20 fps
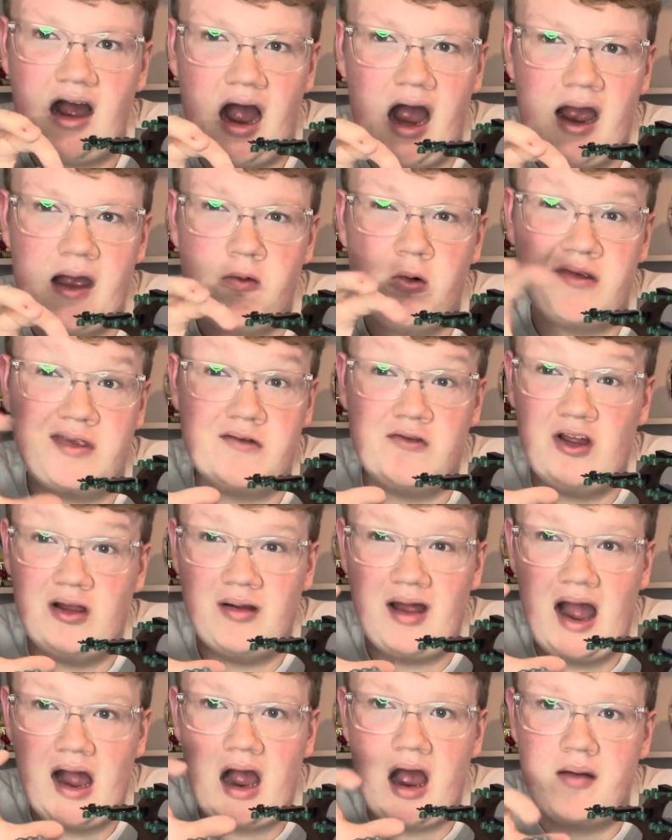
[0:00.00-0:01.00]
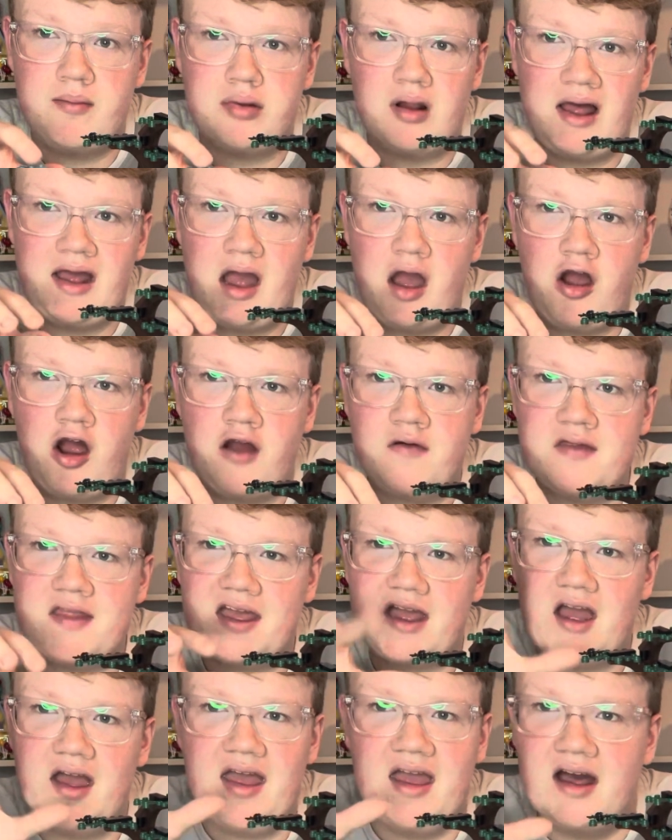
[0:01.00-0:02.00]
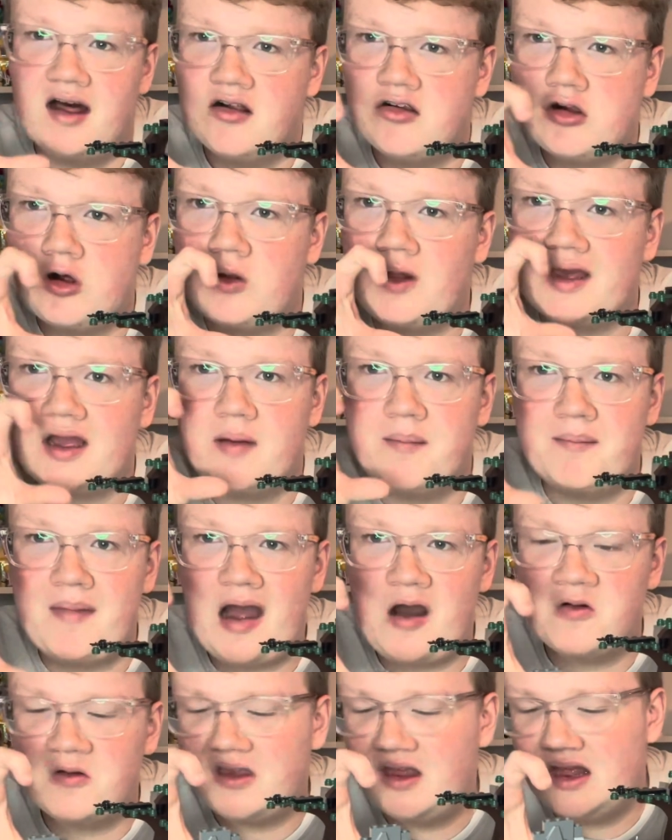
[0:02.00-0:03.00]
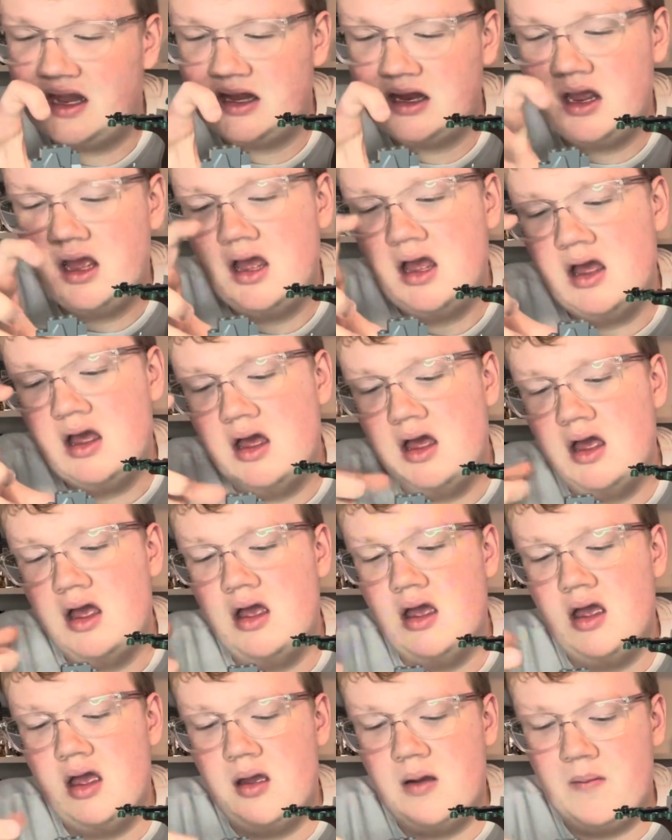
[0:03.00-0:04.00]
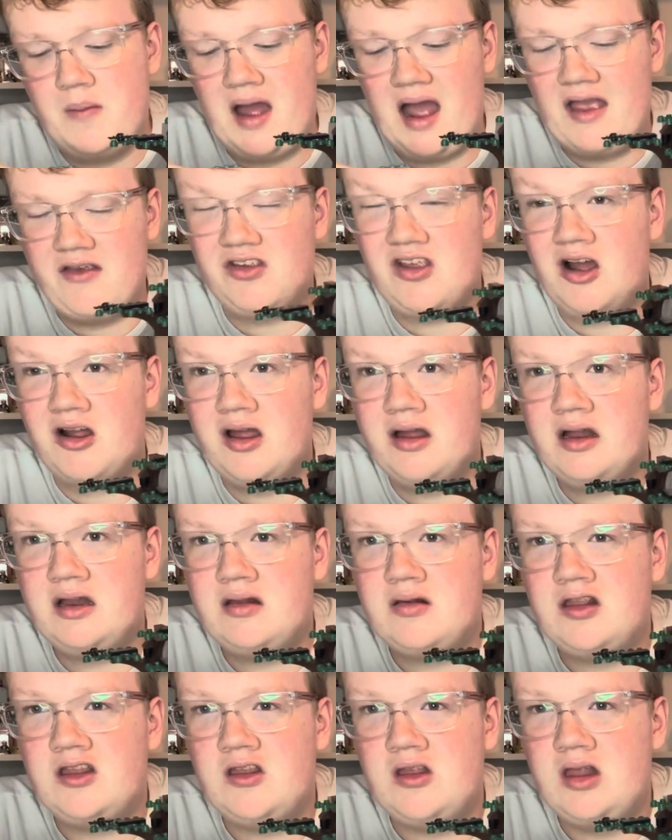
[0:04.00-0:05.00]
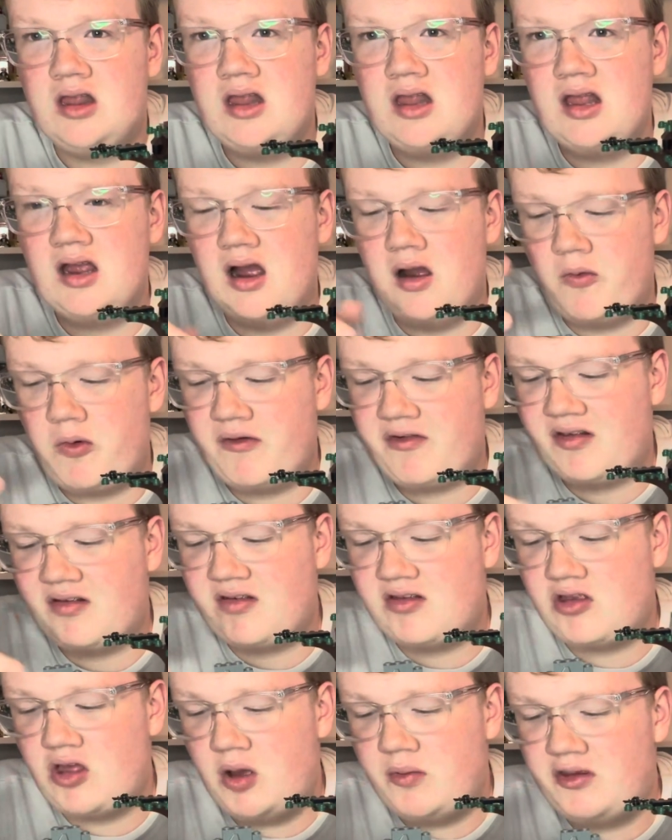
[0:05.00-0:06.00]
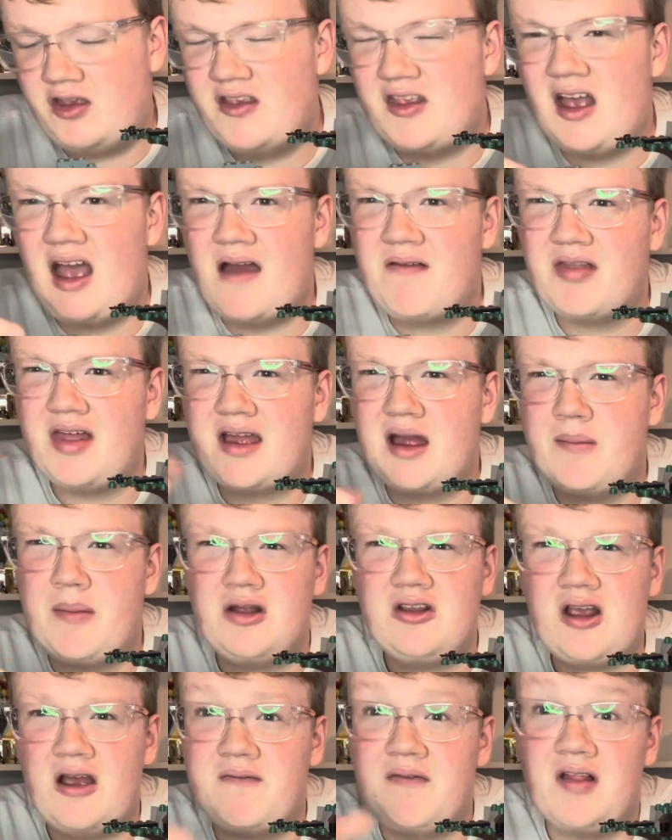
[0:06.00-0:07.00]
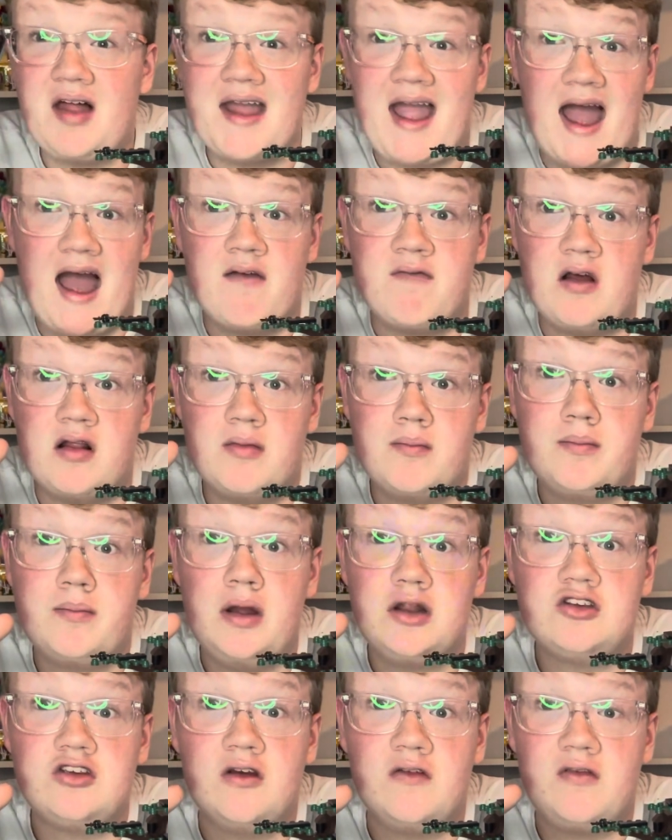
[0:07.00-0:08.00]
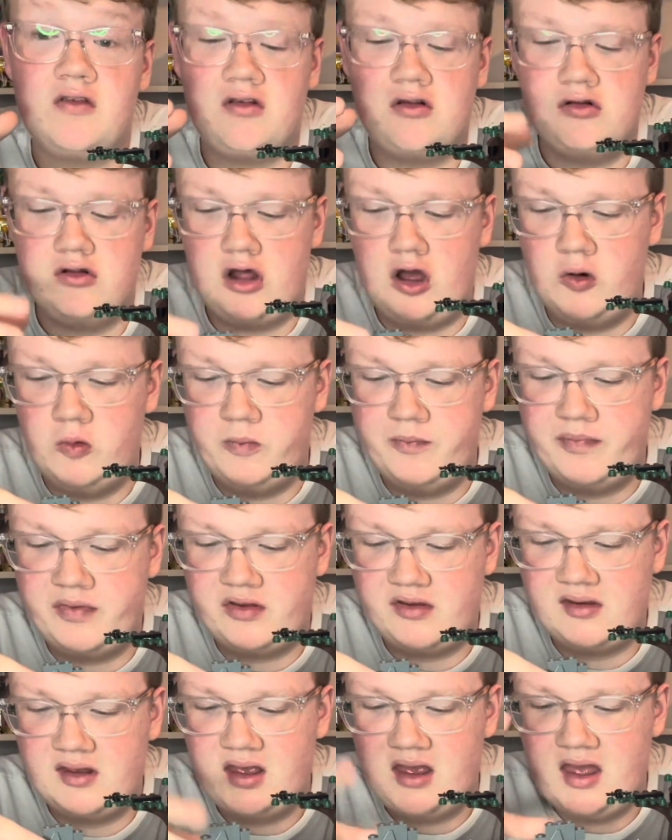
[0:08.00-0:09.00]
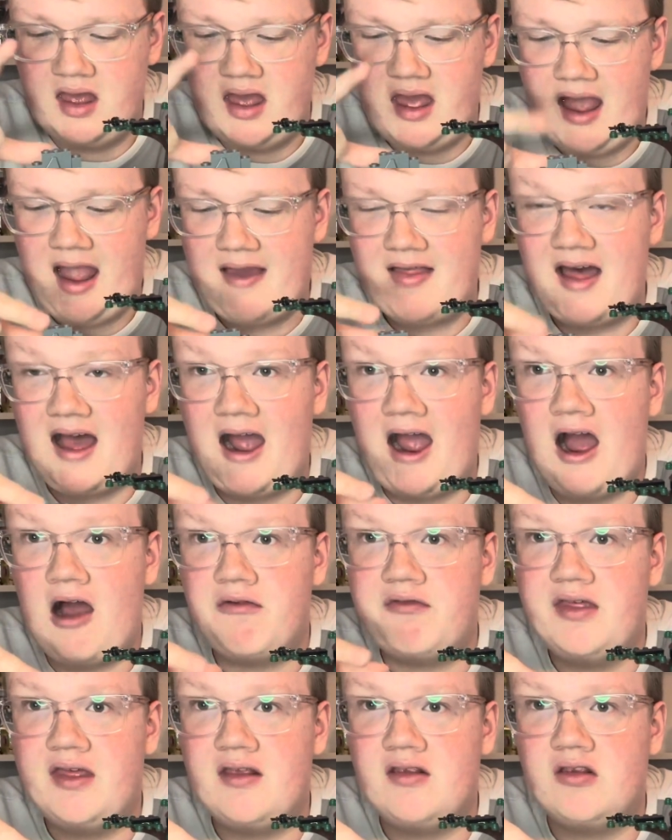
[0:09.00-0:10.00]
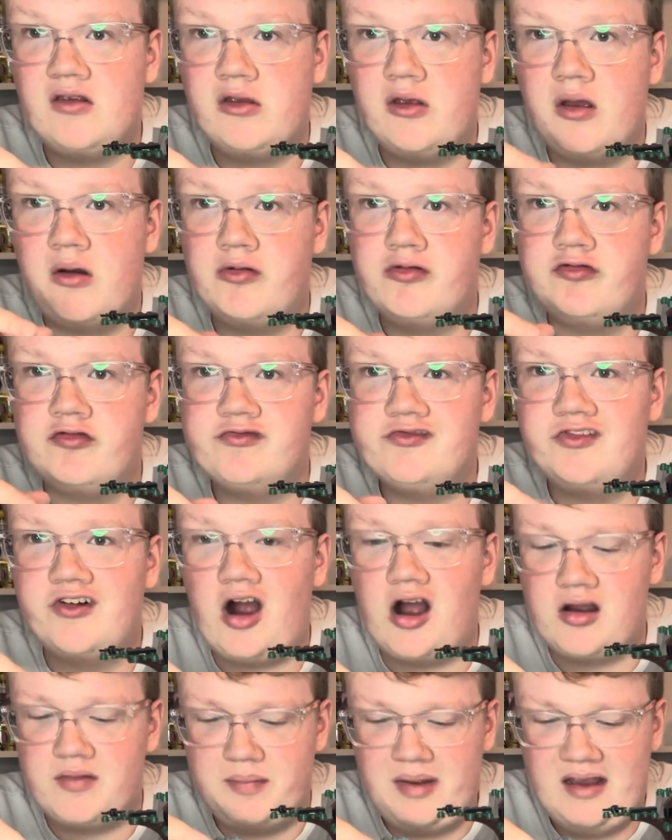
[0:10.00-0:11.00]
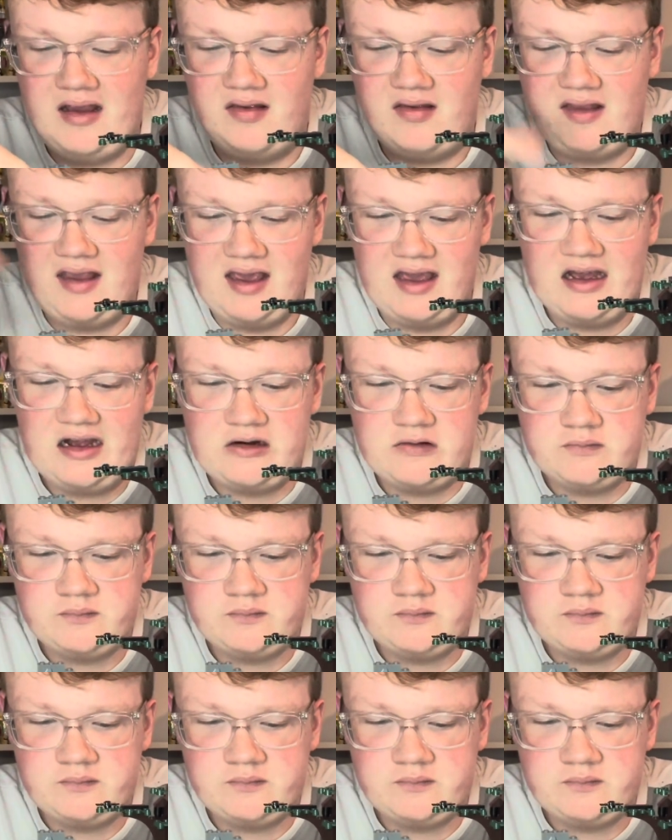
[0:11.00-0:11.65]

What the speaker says: I wasn't really planning on having like a hill or like a mountain, but I started with slopes because I have like a bunch. I feel like I have a bunch of slopes, and I have this rock piece here.